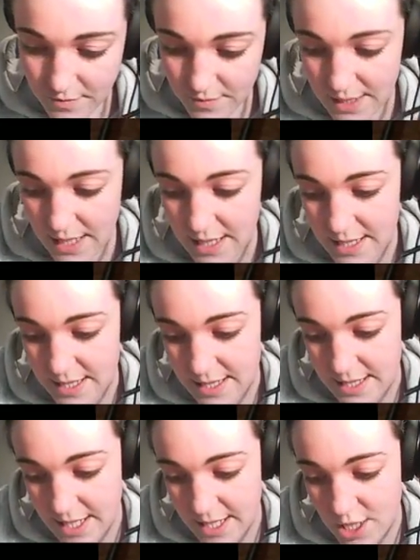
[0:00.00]
And it's a
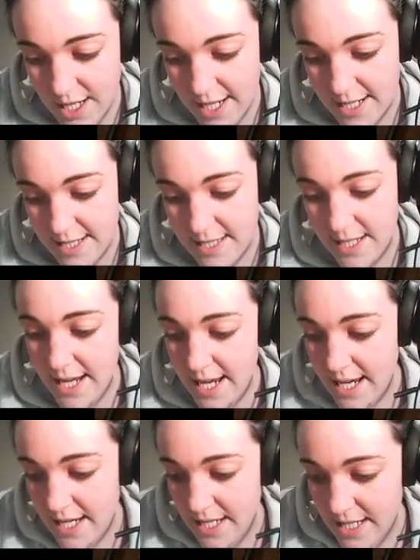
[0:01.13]
sketchy kind of
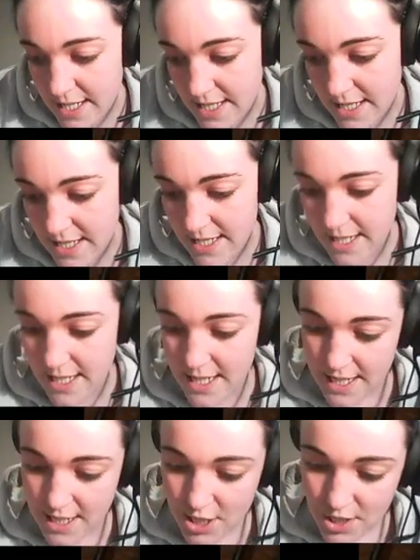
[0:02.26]
Sunday.
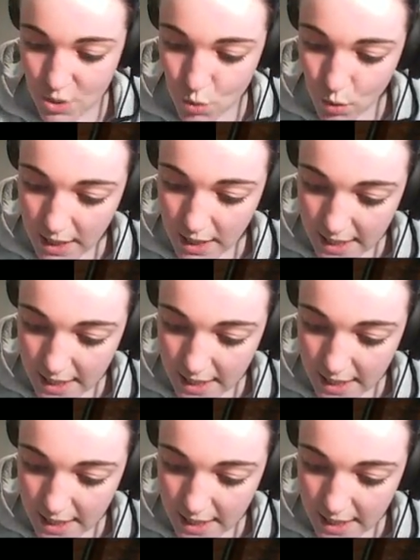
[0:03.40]
Just doodle.